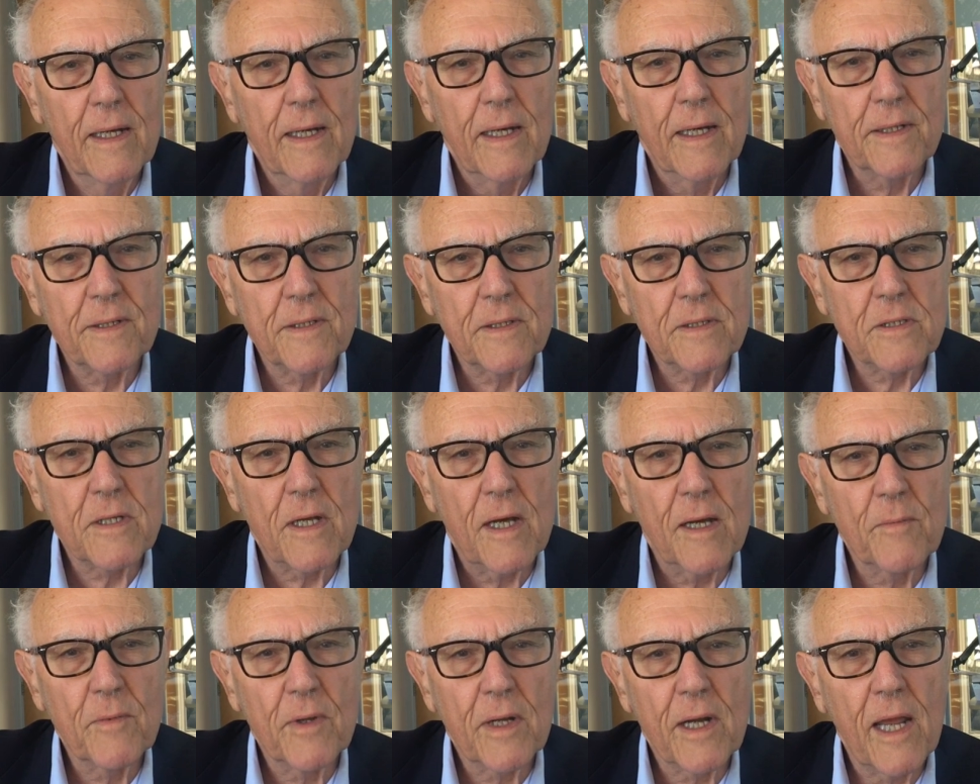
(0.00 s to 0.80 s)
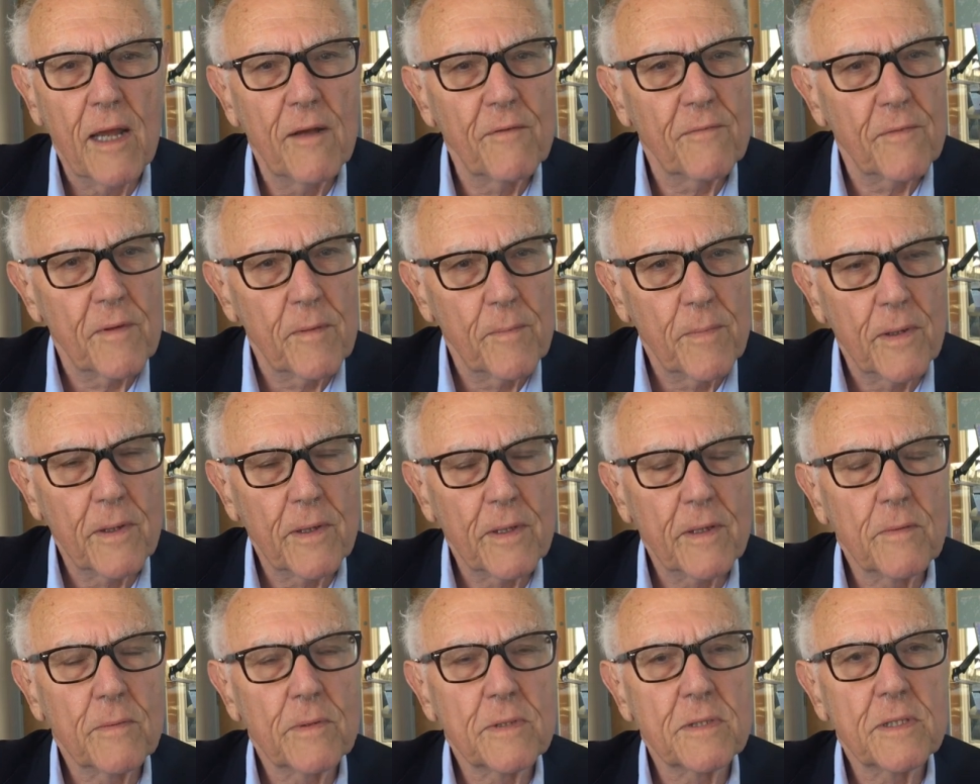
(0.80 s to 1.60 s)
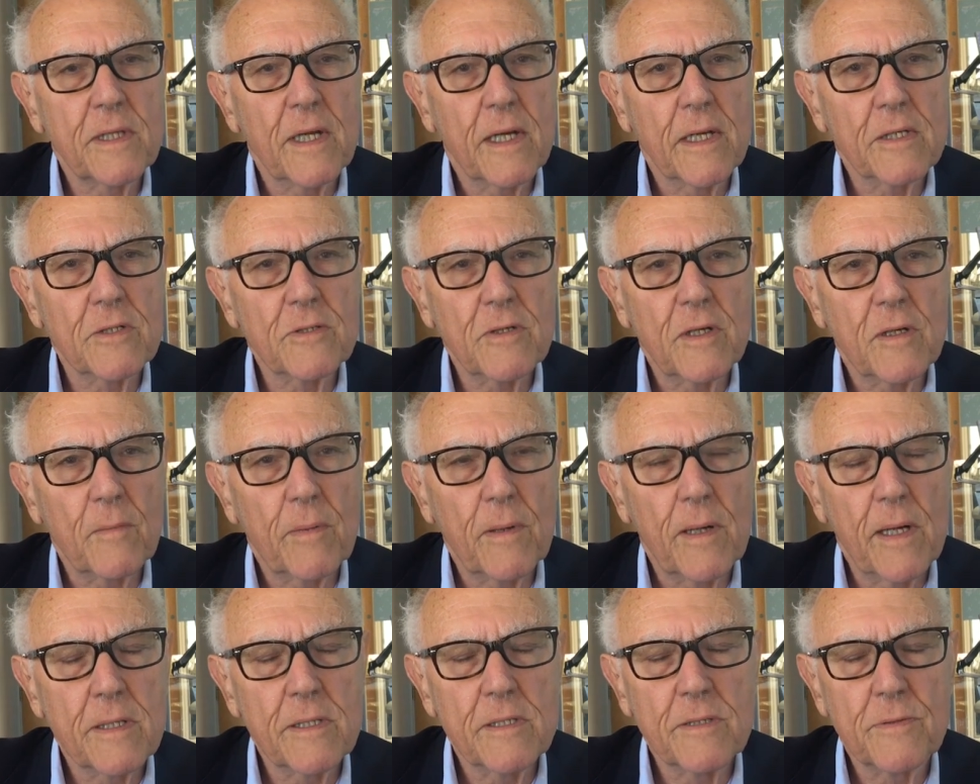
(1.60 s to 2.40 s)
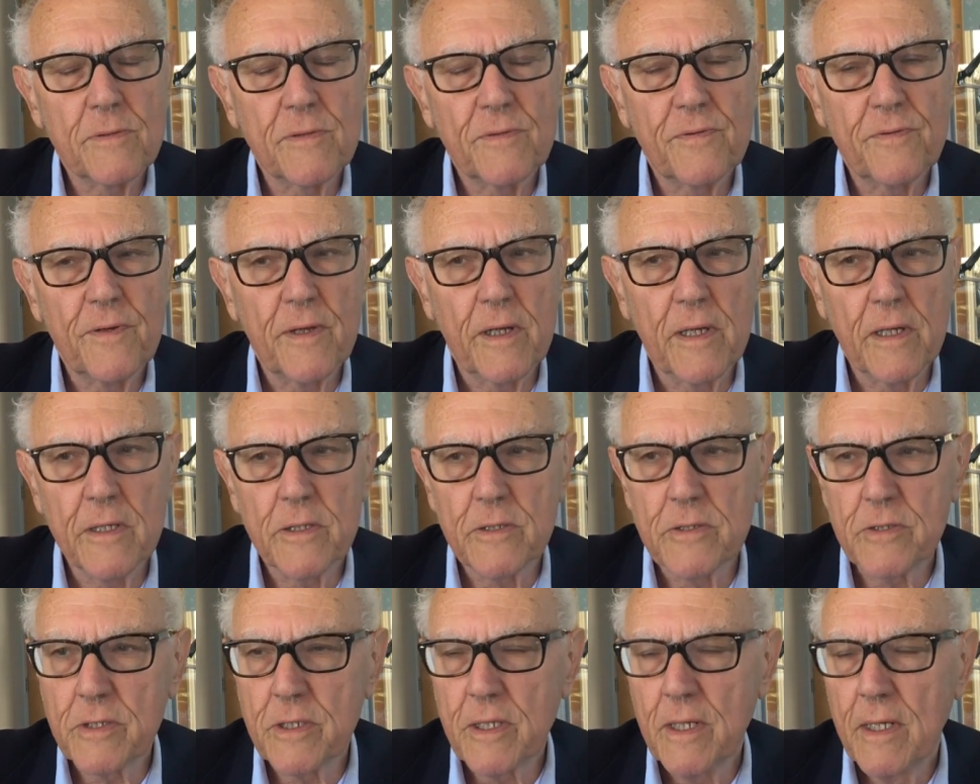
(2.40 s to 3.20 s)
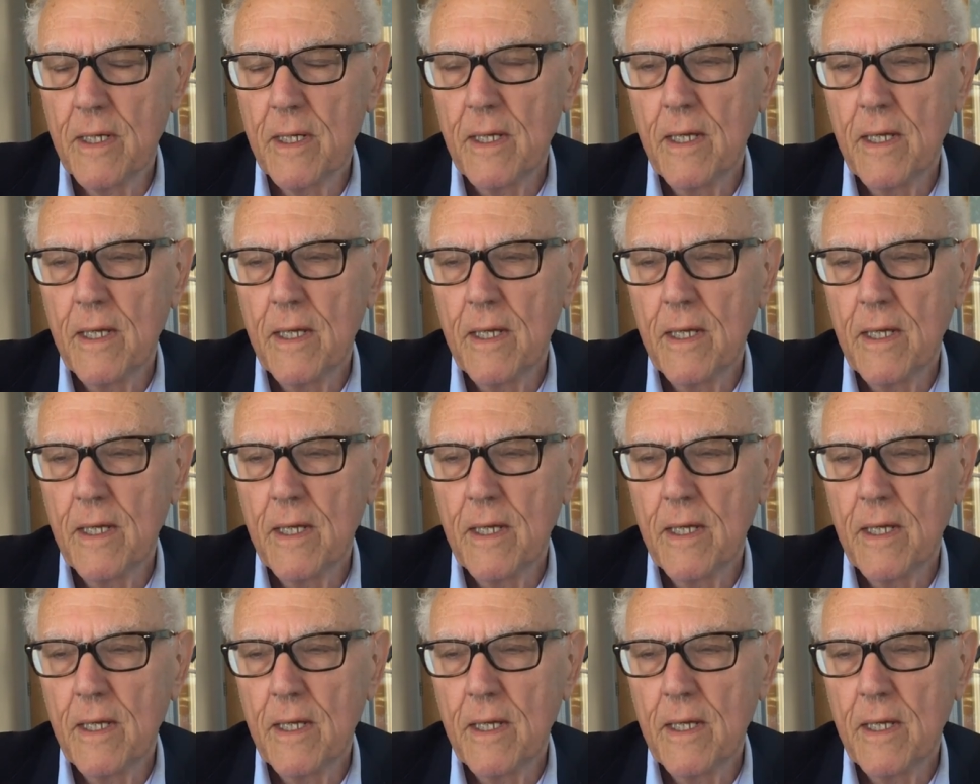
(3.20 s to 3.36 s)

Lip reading: at a time when everybody was saying general practice was finished,